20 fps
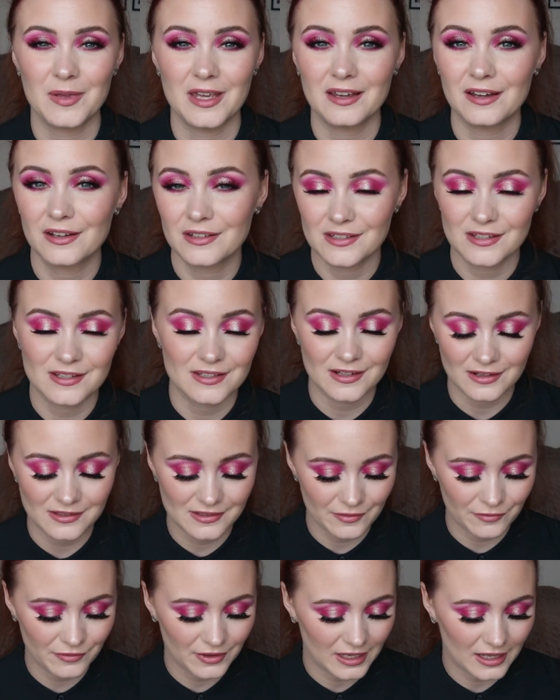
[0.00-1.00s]
me because it's
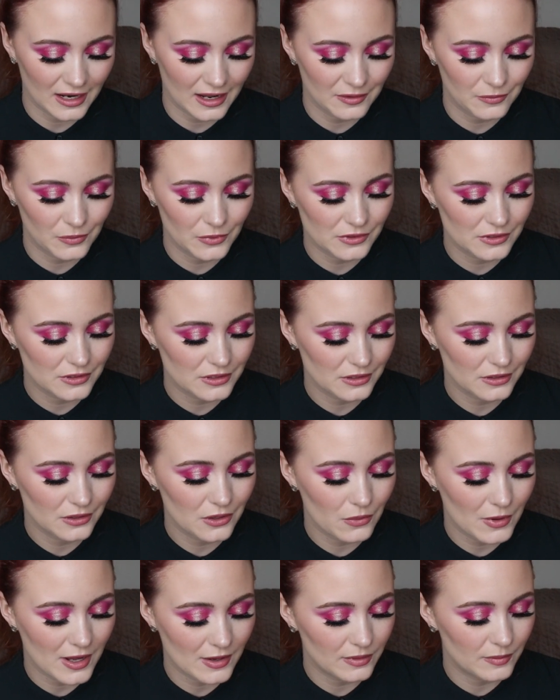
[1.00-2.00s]
not something I would
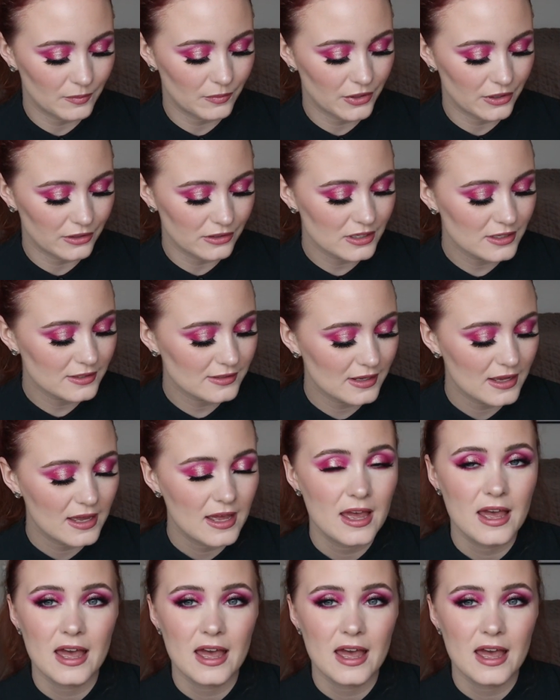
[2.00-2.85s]
go out and purchase.